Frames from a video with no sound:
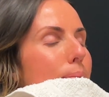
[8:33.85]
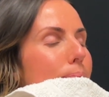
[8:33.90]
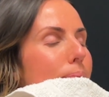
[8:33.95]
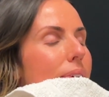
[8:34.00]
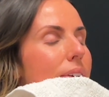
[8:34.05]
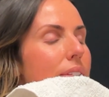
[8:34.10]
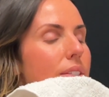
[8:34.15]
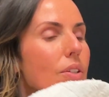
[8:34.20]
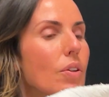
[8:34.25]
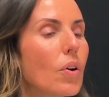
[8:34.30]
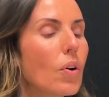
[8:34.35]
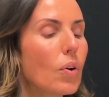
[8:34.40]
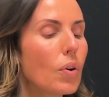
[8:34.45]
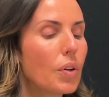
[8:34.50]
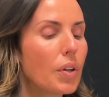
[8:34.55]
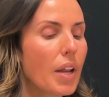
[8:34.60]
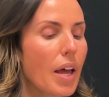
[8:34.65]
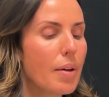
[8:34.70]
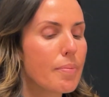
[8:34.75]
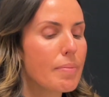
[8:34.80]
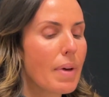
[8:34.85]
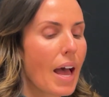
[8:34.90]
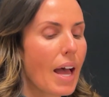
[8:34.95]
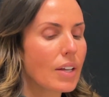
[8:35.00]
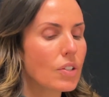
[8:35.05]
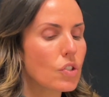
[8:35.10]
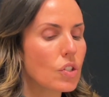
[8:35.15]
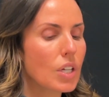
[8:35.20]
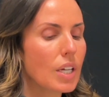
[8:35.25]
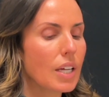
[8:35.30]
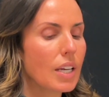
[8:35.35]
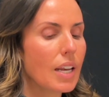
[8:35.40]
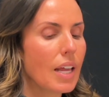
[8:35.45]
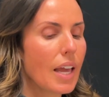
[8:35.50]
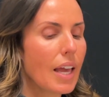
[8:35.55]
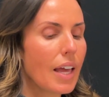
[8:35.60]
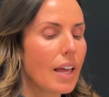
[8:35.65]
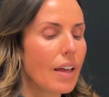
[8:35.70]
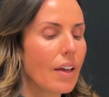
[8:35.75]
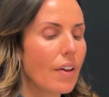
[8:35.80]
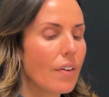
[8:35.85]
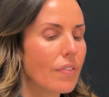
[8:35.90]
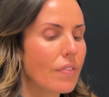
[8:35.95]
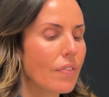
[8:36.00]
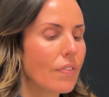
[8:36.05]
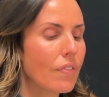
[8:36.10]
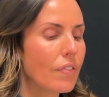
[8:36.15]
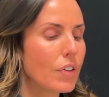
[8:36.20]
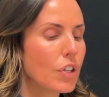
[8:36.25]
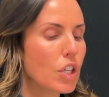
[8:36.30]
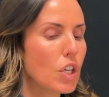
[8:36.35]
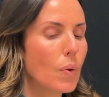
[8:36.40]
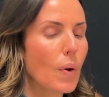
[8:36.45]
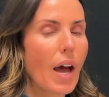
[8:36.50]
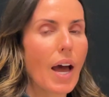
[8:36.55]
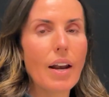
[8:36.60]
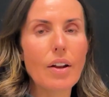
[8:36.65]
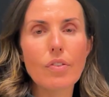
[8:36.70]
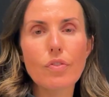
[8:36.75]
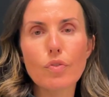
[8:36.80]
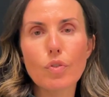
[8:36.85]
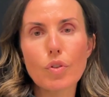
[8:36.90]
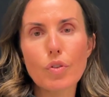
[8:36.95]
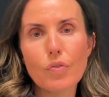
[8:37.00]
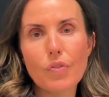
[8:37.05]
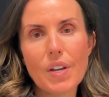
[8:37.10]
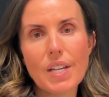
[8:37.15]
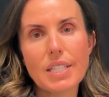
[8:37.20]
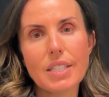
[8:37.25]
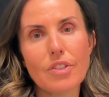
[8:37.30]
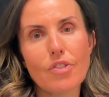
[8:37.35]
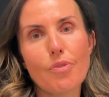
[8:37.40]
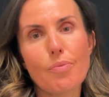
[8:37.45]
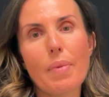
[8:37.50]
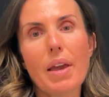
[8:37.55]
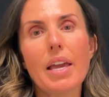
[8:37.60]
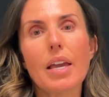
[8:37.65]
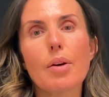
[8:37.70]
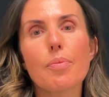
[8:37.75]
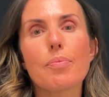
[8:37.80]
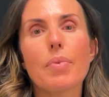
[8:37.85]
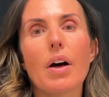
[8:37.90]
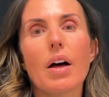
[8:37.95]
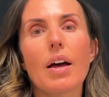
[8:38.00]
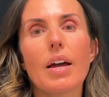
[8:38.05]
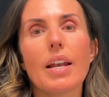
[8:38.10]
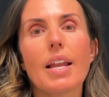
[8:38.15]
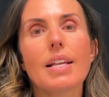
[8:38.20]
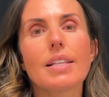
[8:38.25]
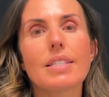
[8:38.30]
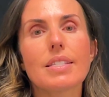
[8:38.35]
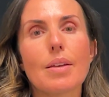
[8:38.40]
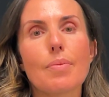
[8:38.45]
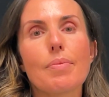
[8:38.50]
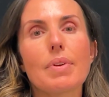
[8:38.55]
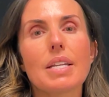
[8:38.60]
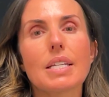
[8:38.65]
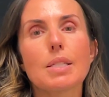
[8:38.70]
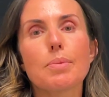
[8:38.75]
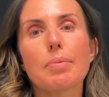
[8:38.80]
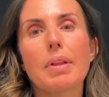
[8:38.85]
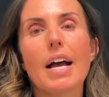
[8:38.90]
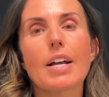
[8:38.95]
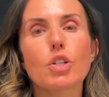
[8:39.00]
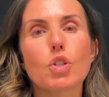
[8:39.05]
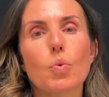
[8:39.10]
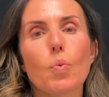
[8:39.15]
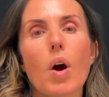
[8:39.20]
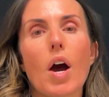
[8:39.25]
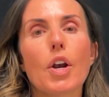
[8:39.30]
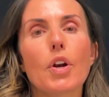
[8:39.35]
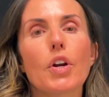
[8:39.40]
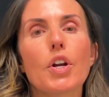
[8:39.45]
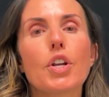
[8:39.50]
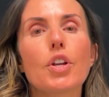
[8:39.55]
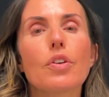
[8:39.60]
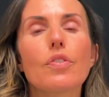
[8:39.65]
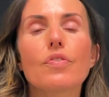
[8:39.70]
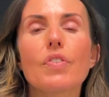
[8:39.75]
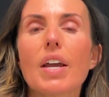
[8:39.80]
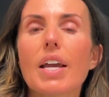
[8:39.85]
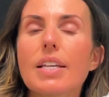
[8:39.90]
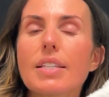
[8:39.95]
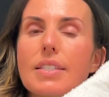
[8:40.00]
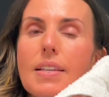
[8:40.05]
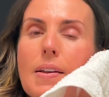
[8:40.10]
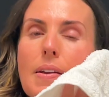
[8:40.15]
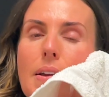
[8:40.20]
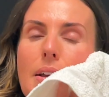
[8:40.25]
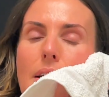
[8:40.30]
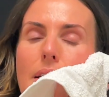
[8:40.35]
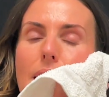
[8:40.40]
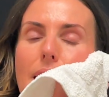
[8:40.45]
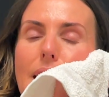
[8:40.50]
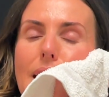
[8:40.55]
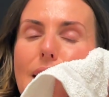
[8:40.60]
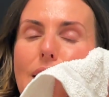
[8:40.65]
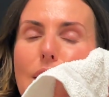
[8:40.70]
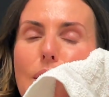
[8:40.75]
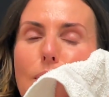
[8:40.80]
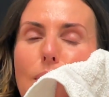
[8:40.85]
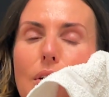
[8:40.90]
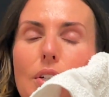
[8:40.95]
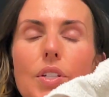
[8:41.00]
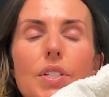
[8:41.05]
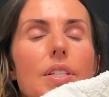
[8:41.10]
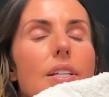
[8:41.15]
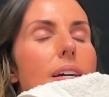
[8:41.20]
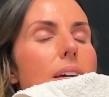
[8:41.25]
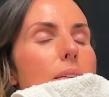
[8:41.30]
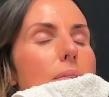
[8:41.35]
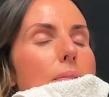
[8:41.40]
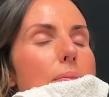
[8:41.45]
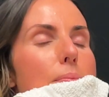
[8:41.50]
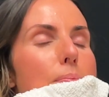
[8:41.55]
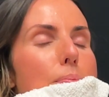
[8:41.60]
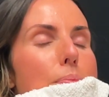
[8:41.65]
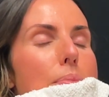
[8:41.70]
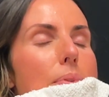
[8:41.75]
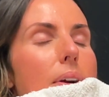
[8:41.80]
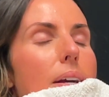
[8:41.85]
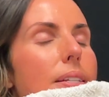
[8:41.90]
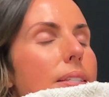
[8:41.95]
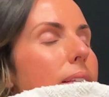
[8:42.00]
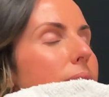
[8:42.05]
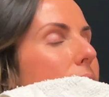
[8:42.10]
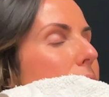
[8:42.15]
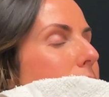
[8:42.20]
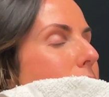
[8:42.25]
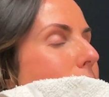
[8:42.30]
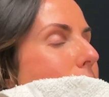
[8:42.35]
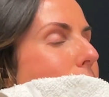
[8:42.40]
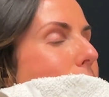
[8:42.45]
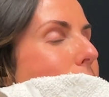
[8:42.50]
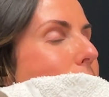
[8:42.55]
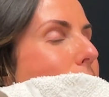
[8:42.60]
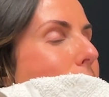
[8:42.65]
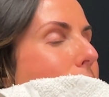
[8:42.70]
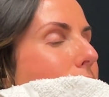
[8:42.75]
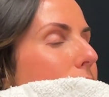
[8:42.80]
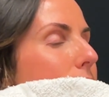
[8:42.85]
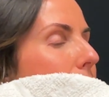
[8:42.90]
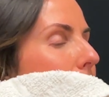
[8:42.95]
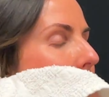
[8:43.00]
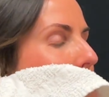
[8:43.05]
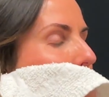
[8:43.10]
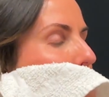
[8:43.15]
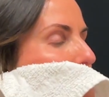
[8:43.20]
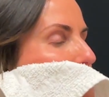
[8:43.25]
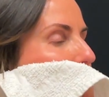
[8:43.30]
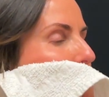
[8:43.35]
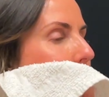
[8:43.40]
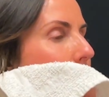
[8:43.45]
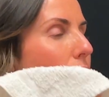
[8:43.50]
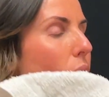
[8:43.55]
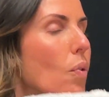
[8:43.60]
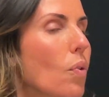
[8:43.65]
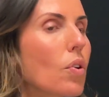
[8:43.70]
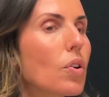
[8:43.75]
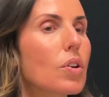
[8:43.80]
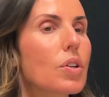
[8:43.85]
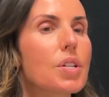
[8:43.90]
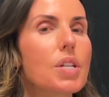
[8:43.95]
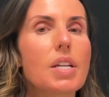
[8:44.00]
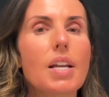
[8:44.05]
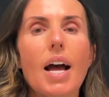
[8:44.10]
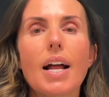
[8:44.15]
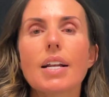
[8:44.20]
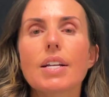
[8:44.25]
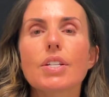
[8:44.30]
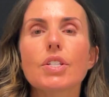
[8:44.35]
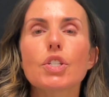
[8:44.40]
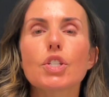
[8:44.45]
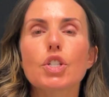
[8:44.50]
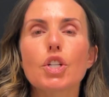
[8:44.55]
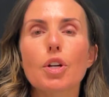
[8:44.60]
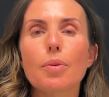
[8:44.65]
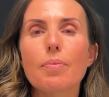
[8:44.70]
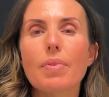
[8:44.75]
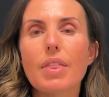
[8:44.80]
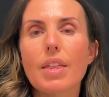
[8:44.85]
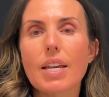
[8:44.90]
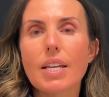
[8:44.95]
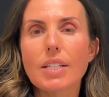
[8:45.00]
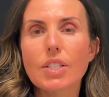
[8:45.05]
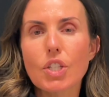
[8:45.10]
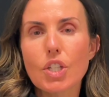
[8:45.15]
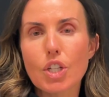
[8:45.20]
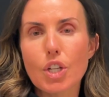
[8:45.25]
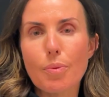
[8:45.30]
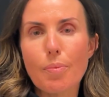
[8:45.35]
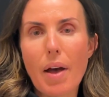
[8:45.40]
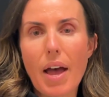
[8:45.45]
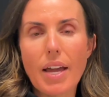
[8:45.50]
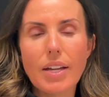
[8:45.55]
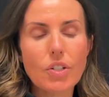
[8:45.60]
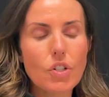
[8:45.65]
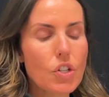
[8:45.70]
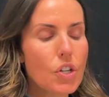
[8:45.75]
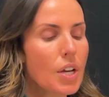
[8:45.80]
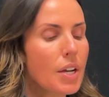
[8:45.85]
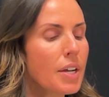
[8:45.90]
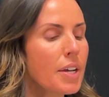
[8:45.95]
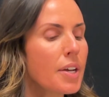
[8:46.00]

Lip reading: Imagine if you had a full face of makeup on and somebody splashed water in your face and you were just kind of pressing it into your skin in order to not disturb things too much.